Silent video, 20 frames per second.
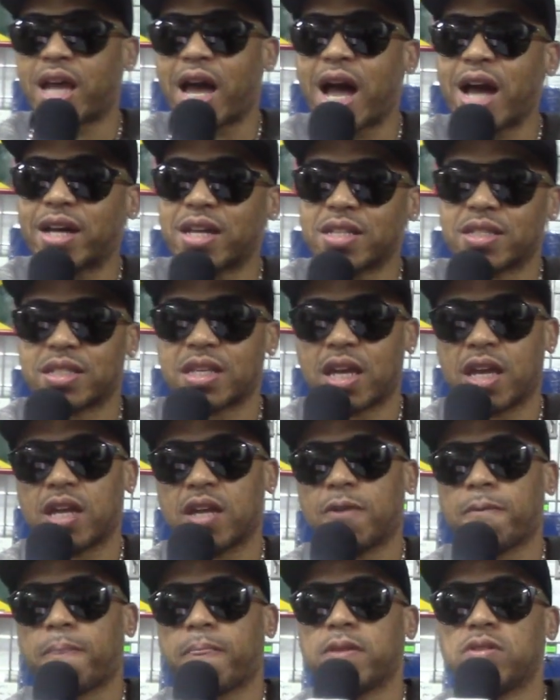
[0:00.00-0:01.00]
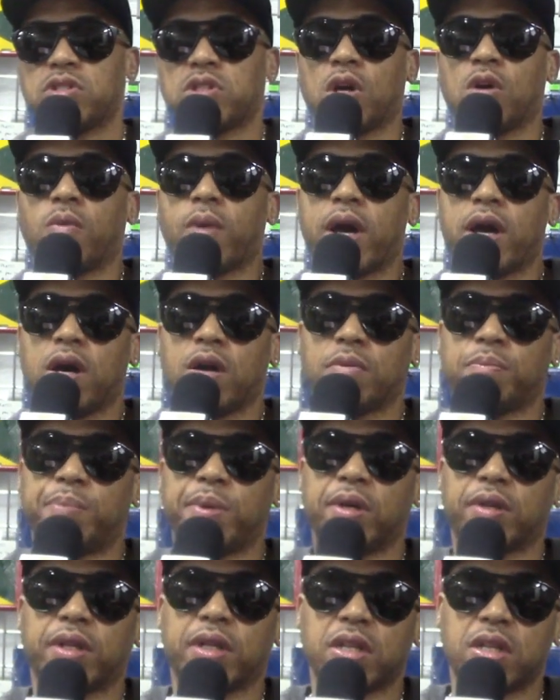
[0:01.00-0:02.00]
Now, I could say, Joel
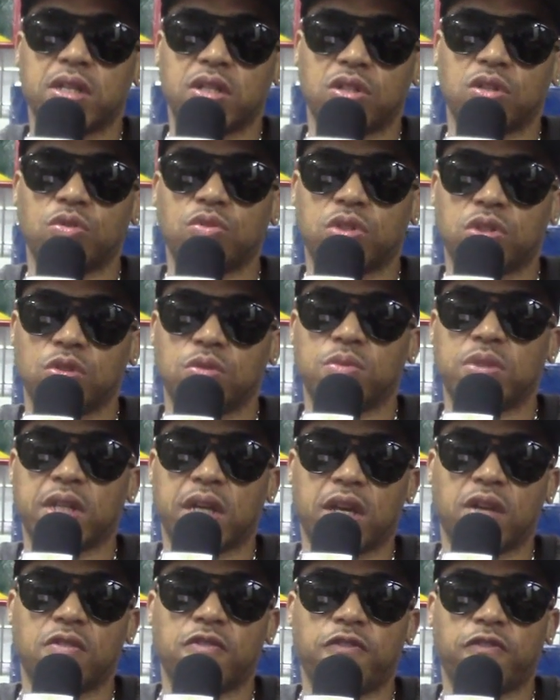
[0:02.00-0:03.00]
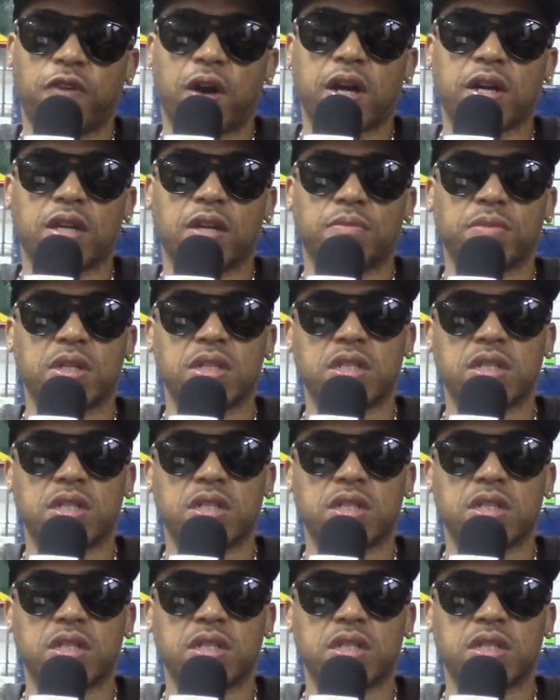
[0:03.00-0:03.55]
building his YouTube channel, fuck him